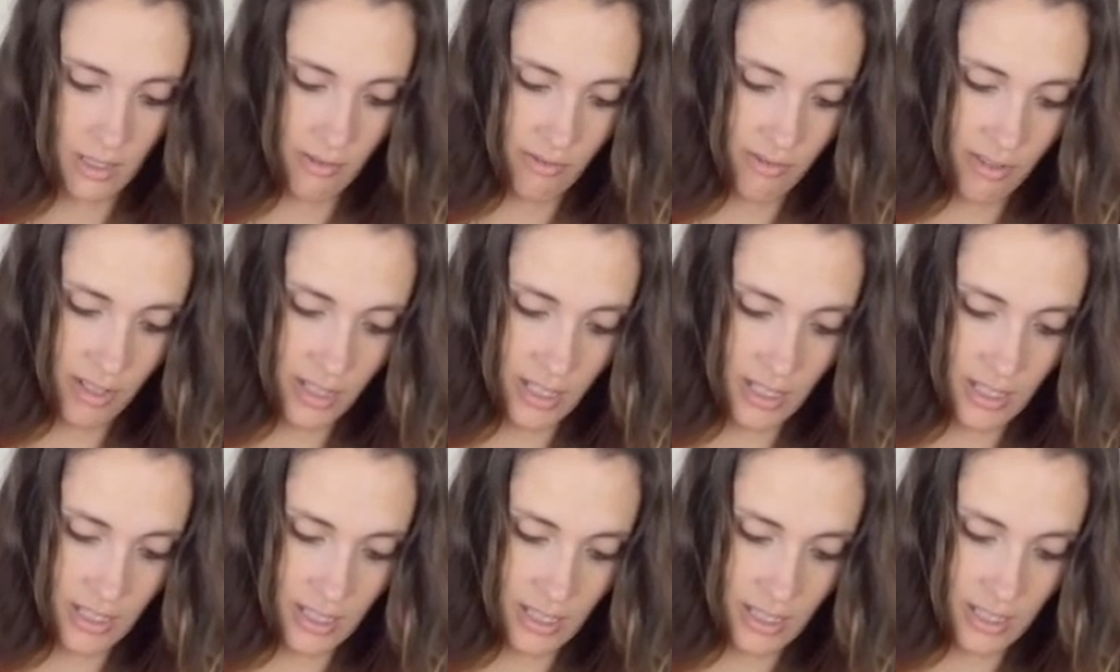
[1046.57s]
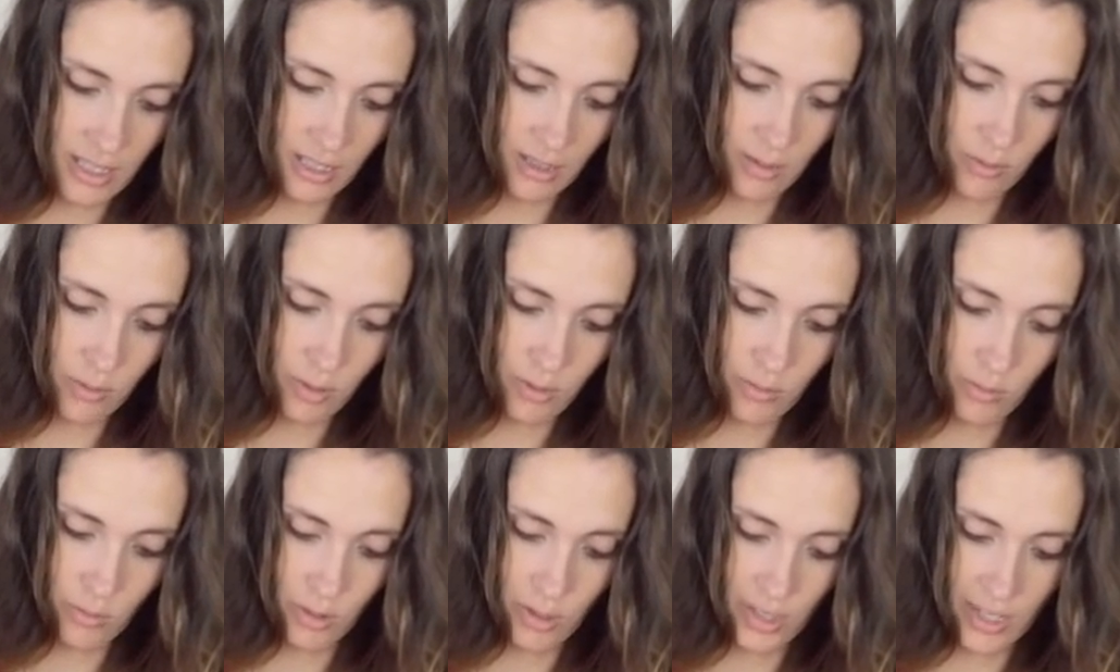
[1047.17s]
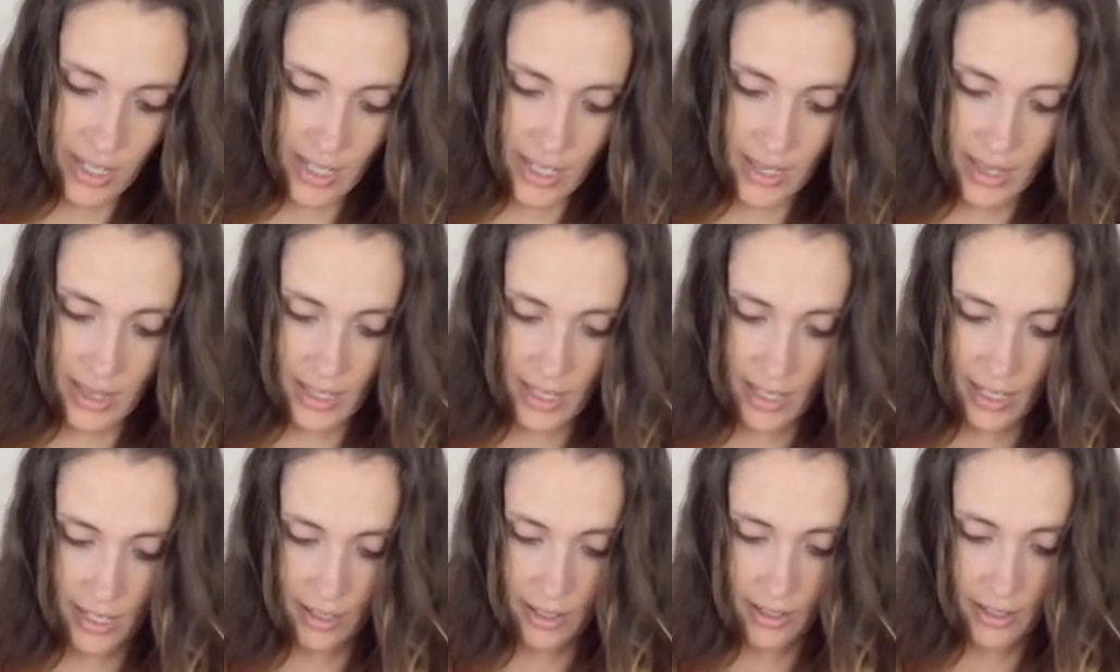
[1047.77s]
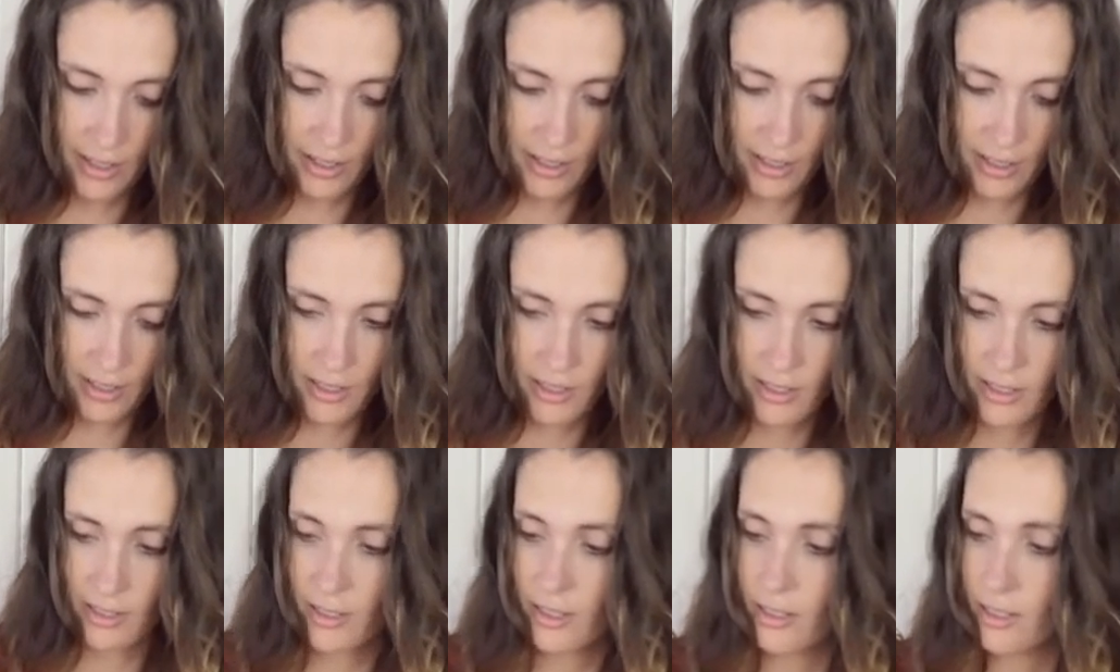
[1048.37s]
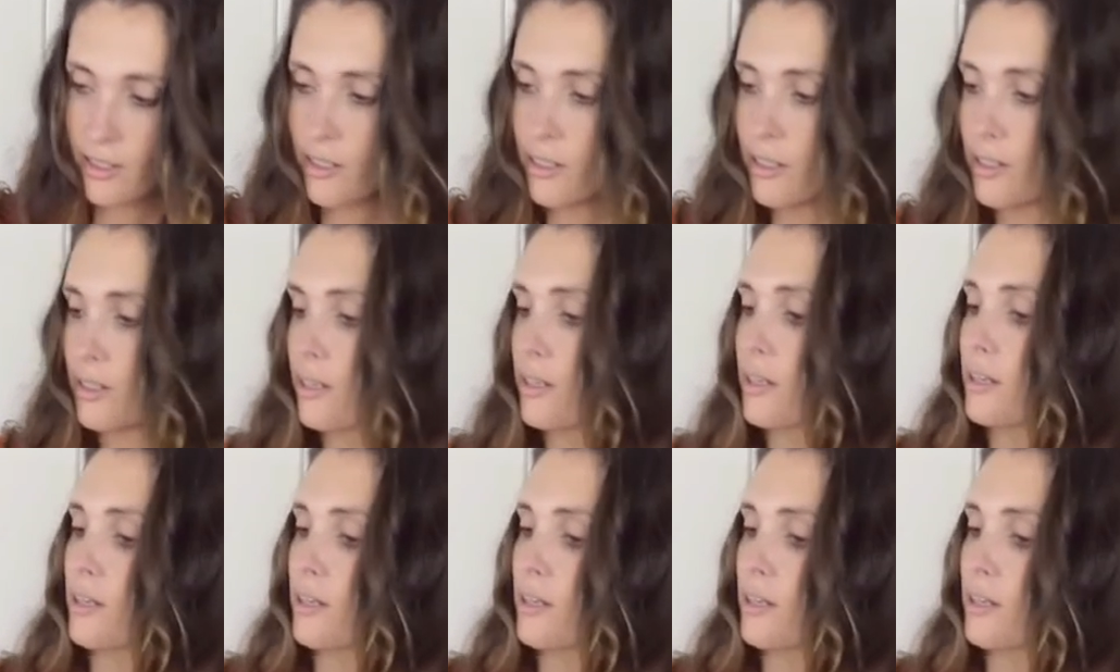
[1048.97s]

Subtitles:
If I can stick one more in there.